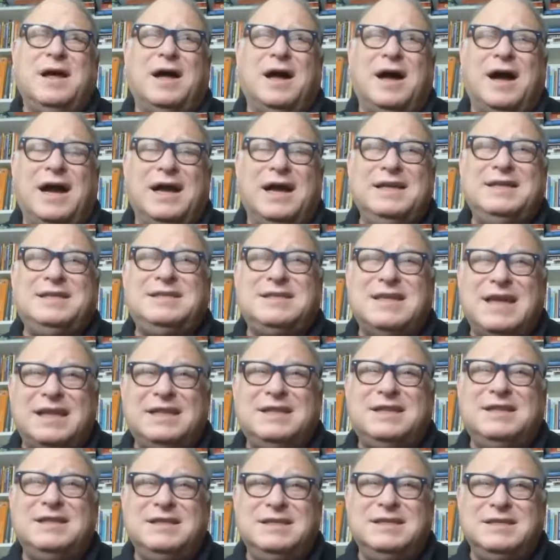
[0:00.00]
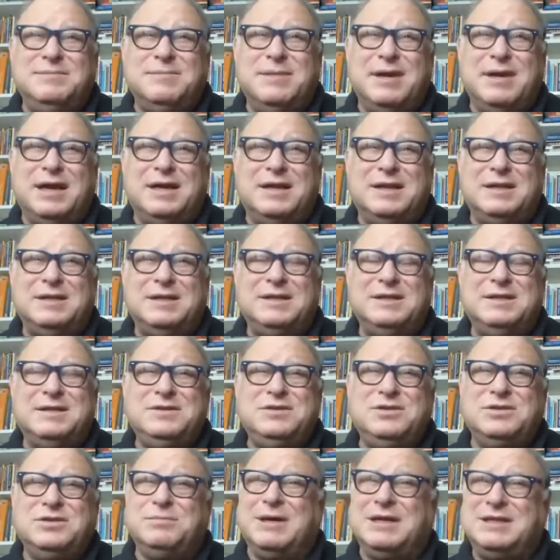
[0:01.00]
I sent the email
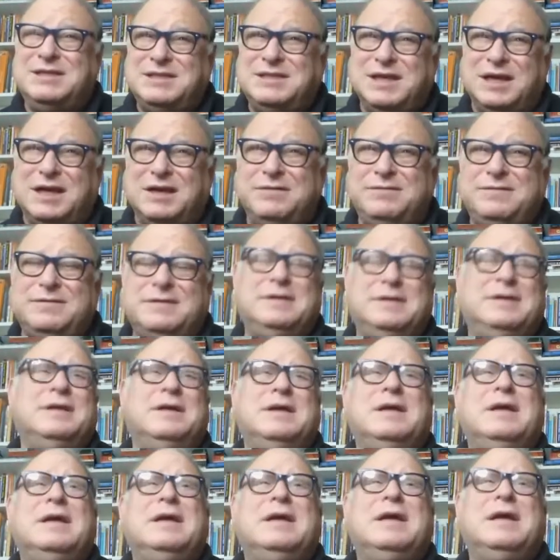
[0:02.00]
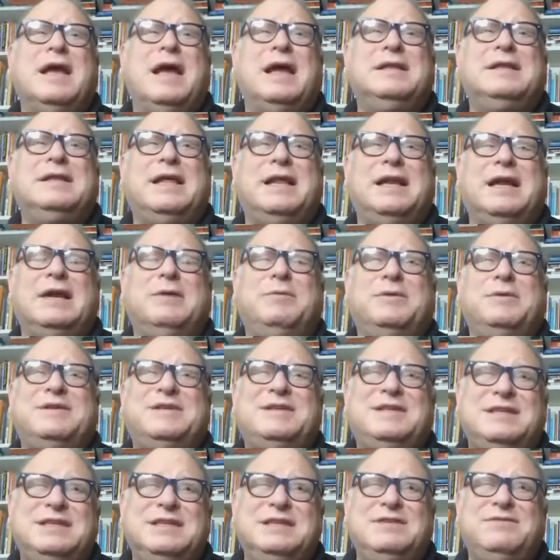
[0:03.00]
to myself, and then I
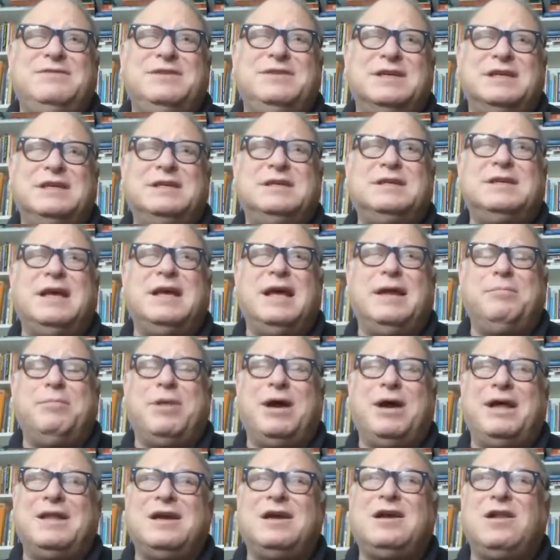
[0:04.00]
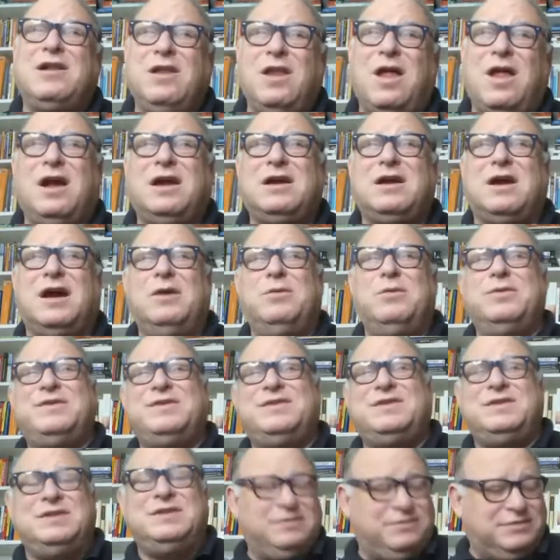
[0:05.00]
received it, and by the clock I
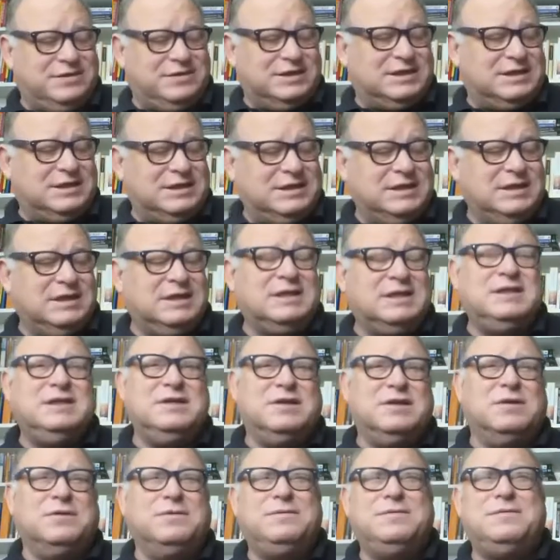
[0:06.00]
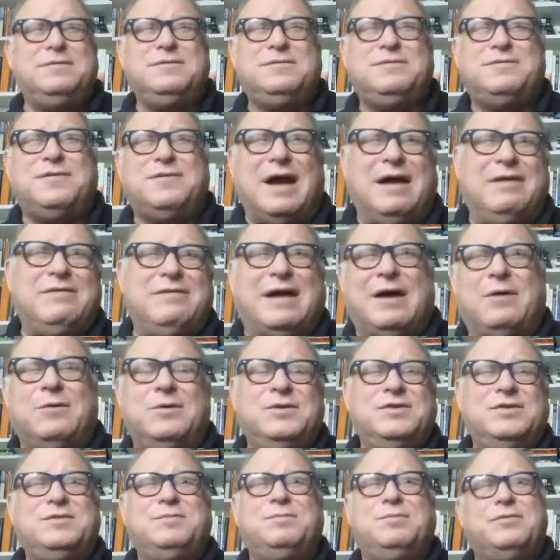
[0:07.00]
received it, 5
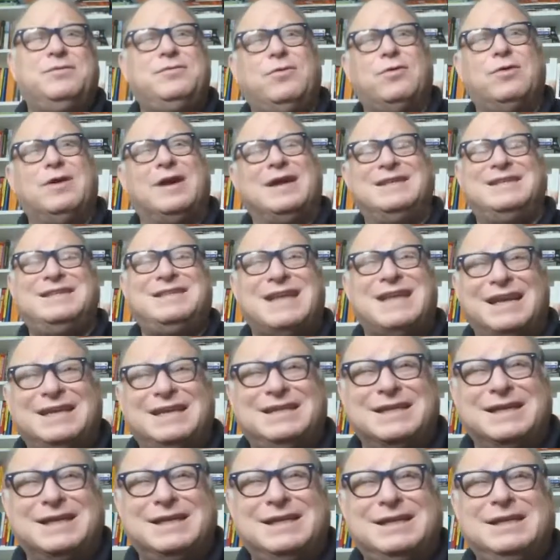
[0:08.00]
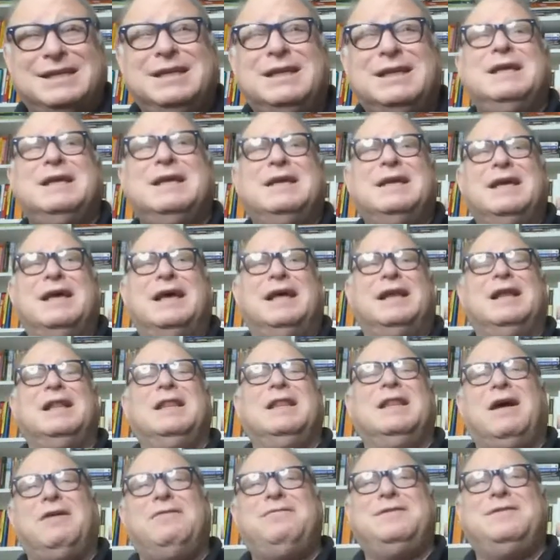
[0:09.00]
hours before I sent it. And I
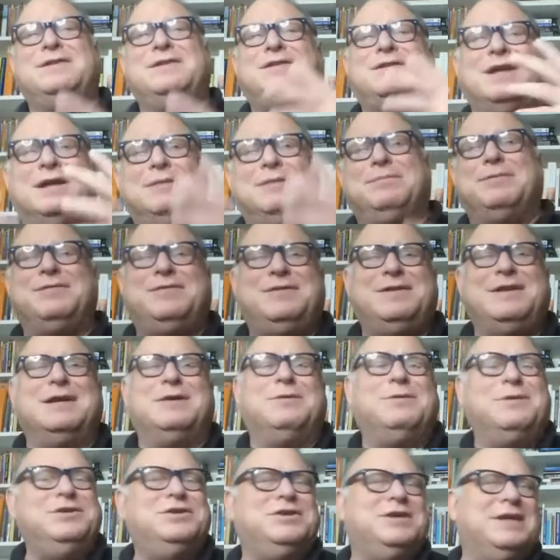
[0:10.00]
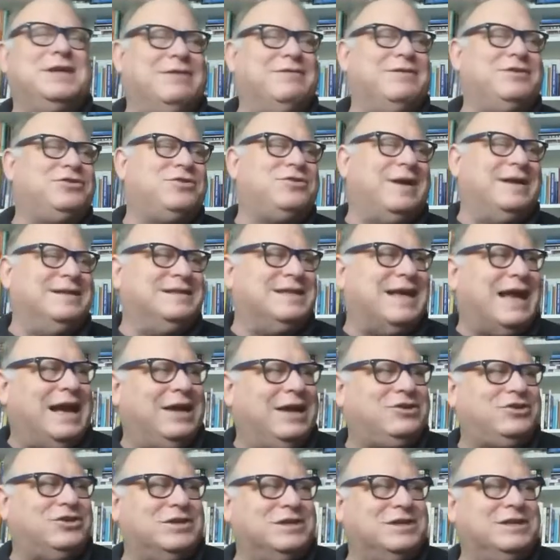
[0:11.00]
love this type of thing where you can have a
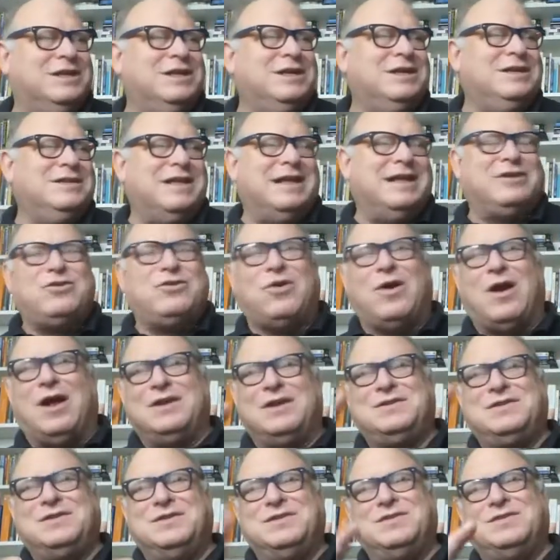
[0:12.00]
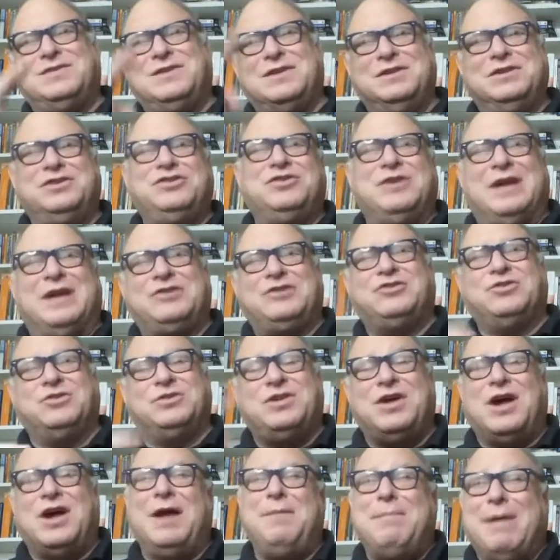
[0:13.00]
transaction that crosses an international
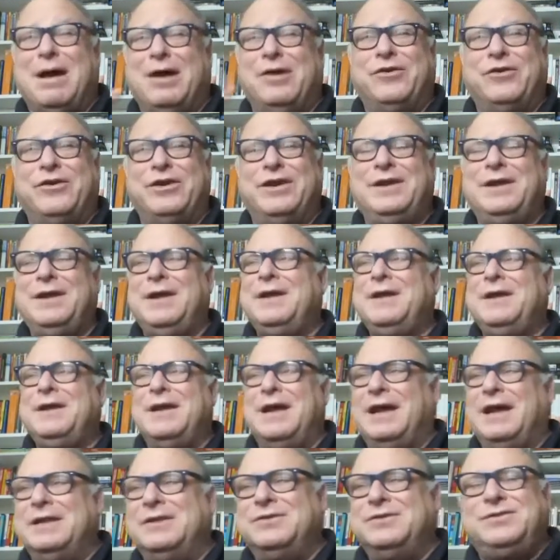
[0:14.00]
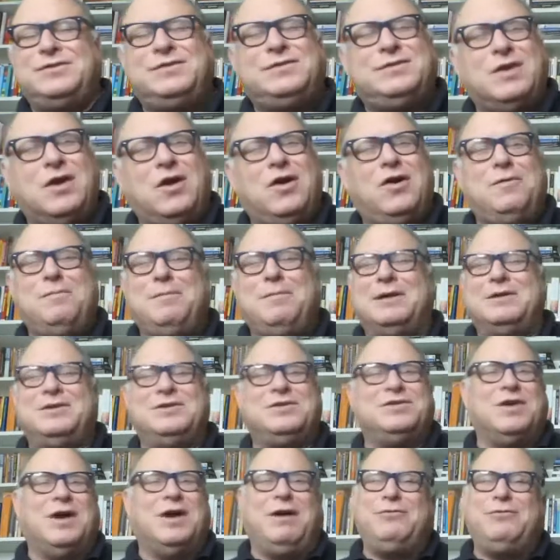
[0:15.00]
time boundary. And there's so
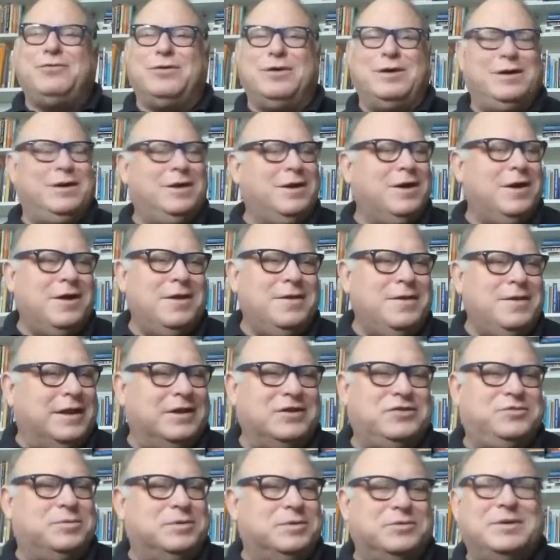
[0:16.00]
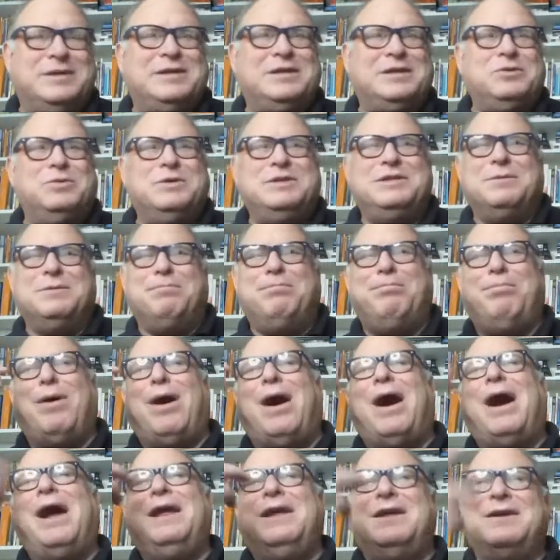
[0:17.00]
much software that has been written with a
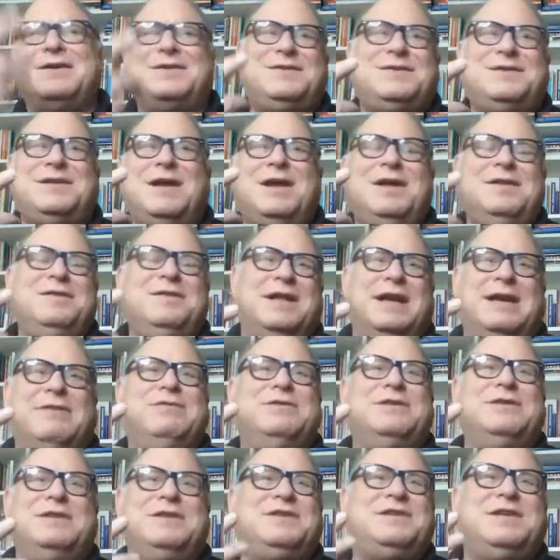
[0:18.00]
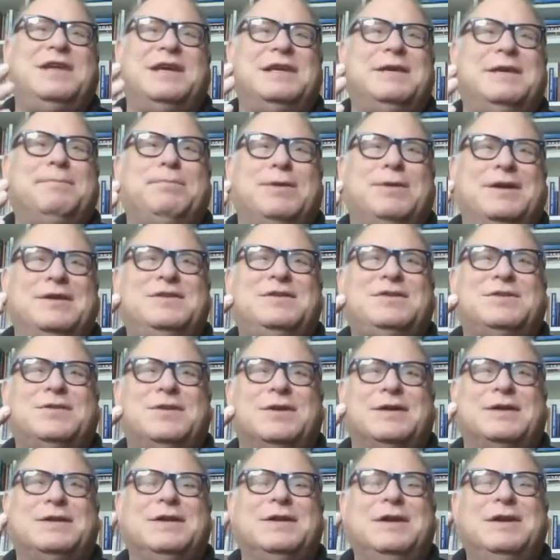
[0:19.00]
bias that everything's taking place
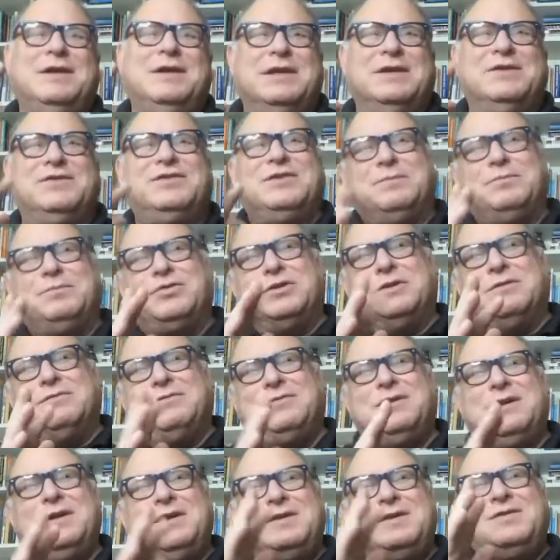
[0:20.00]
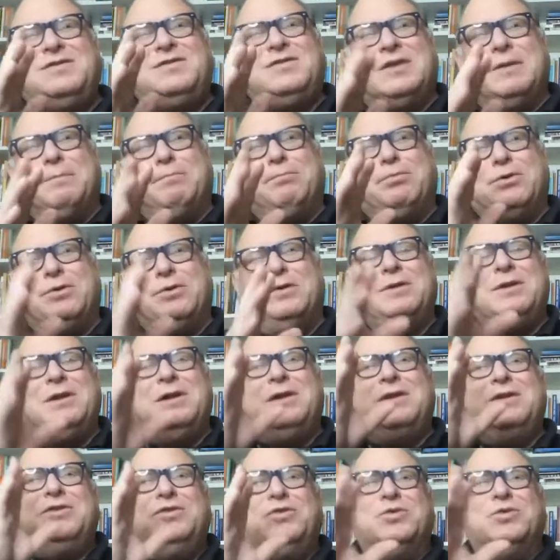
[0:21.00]
like in some sort of simple
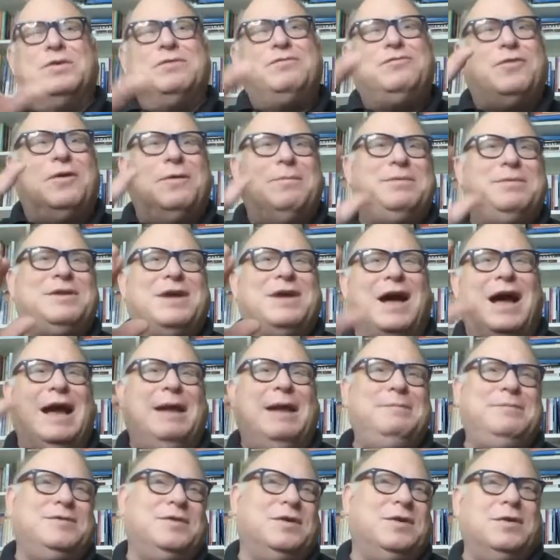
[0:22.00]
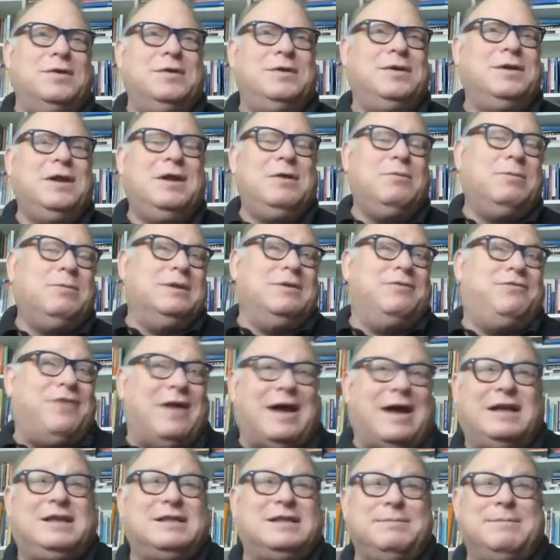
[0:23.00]
uniform time zone. But the
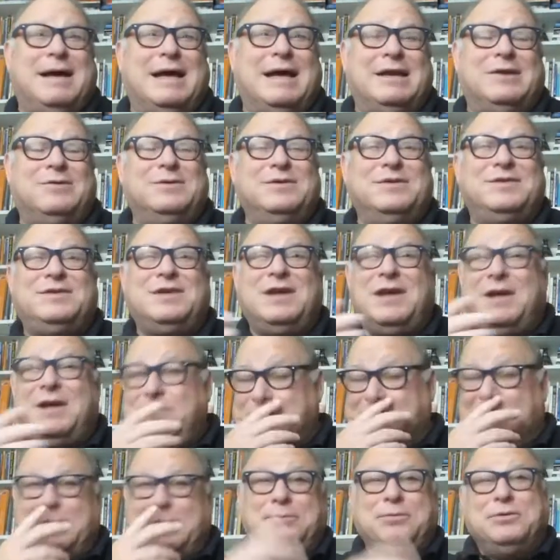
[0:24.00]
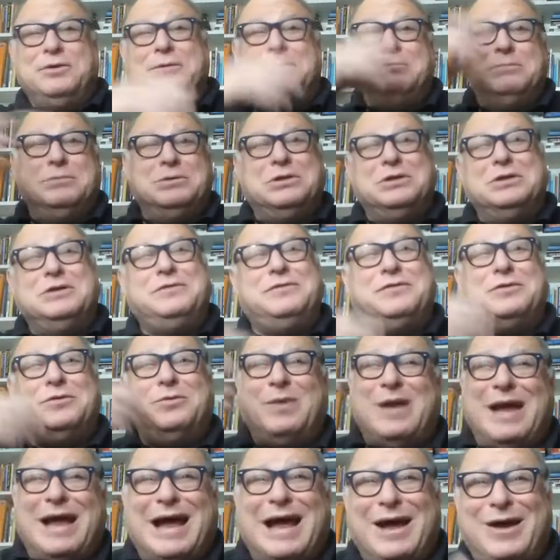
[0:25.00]
fact of the matter is people move
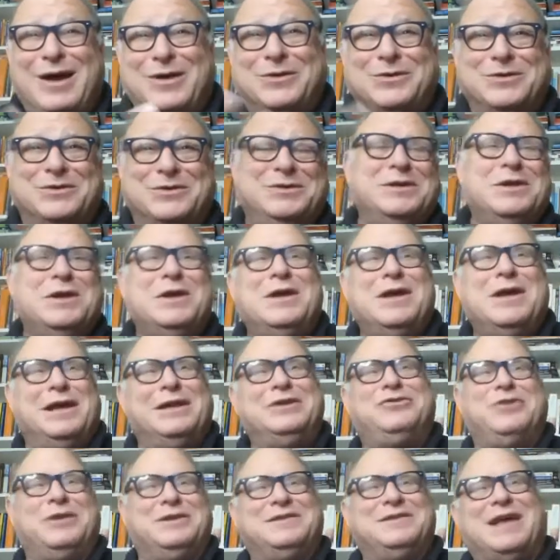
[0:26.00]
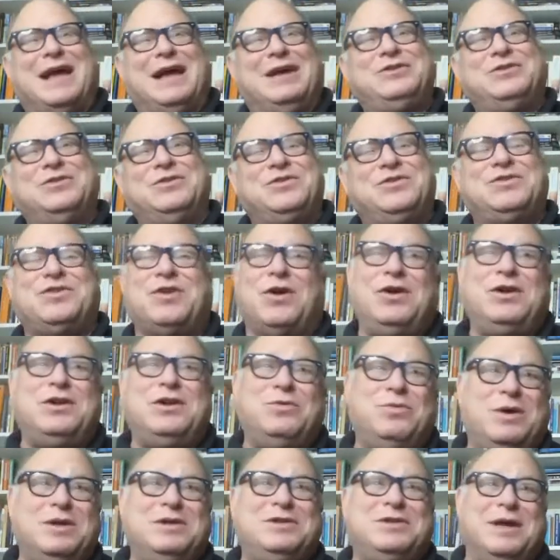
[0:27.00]
around and transactions start
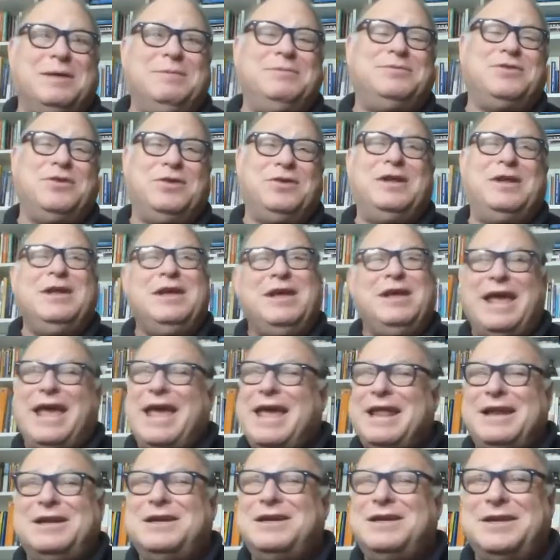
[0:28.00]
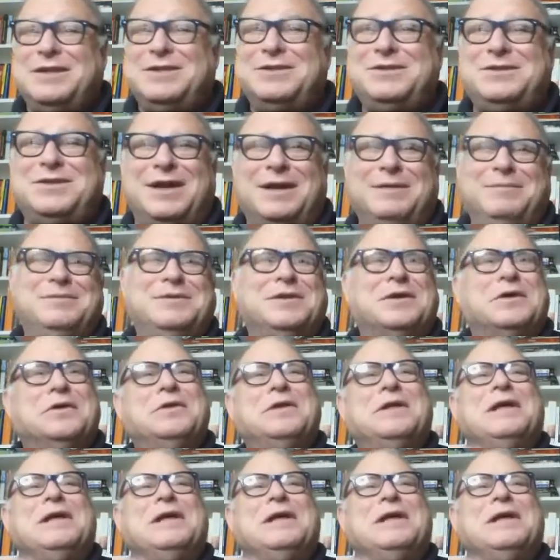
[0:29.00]
in one time zone and in another time zone.